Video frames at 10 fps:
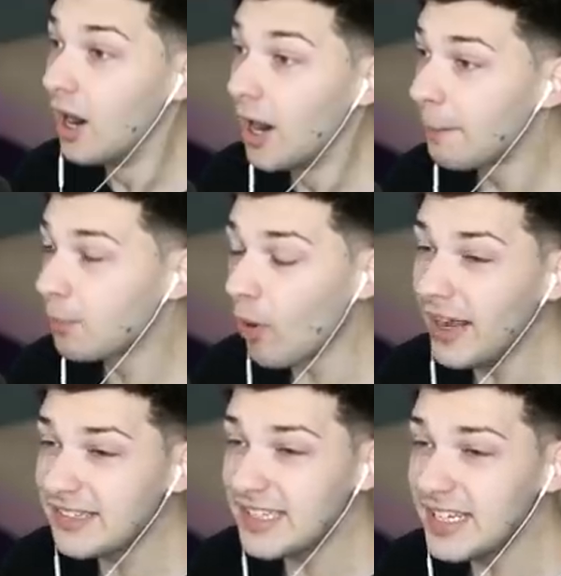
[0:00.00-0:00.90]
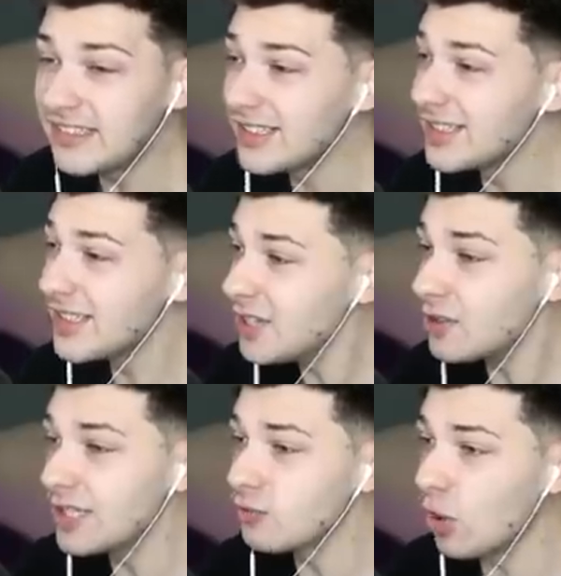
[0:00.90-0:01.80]
Bryson is
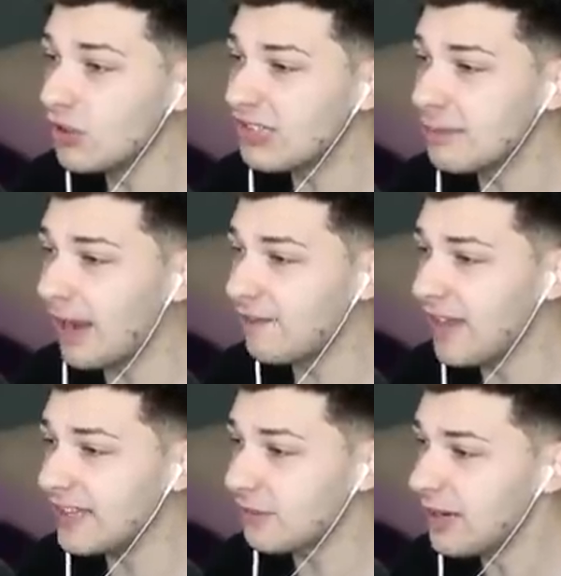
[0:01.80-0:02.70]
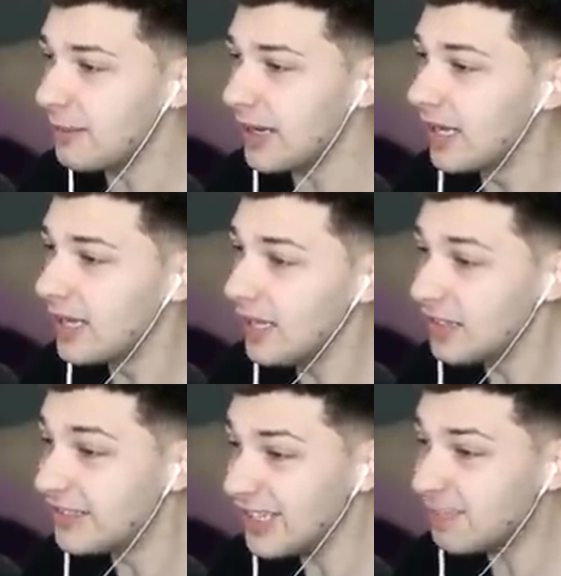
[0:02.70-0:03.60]
literally roasting my fans. Wait a minute.
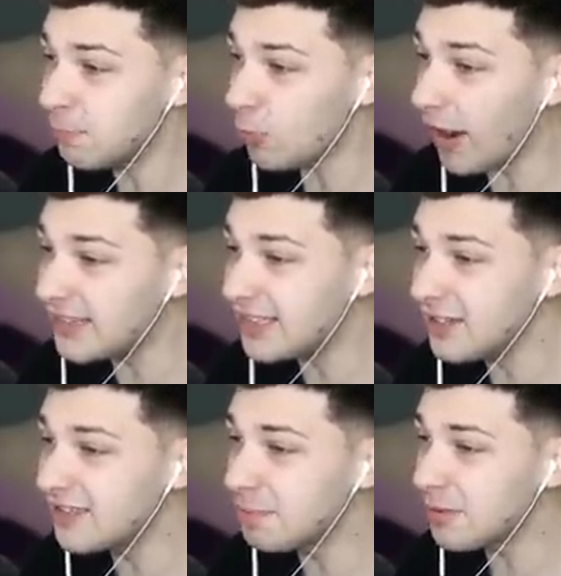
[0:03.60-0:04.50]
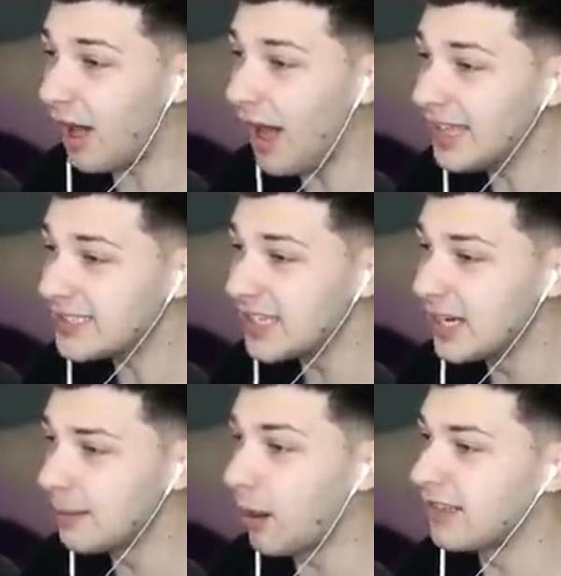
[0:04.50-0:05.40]
Is this Bryson's plot?
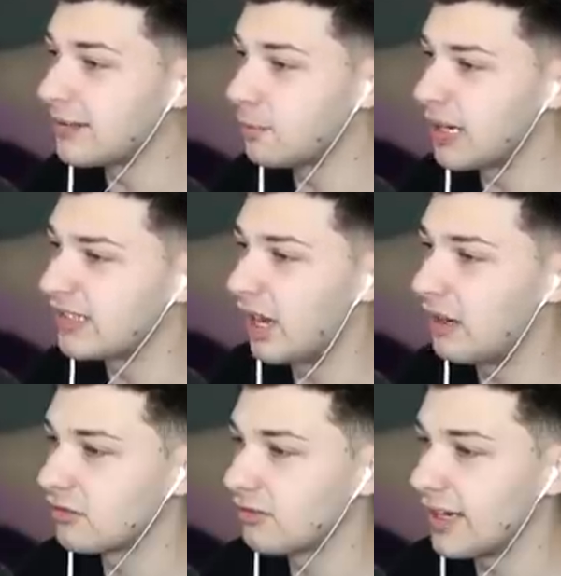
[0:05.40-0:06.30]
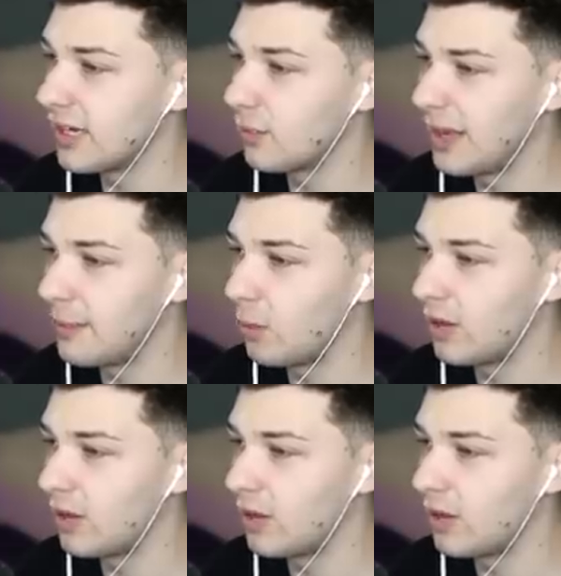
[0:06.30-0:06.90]
Bryson Briggs' house right here. Wait a minute.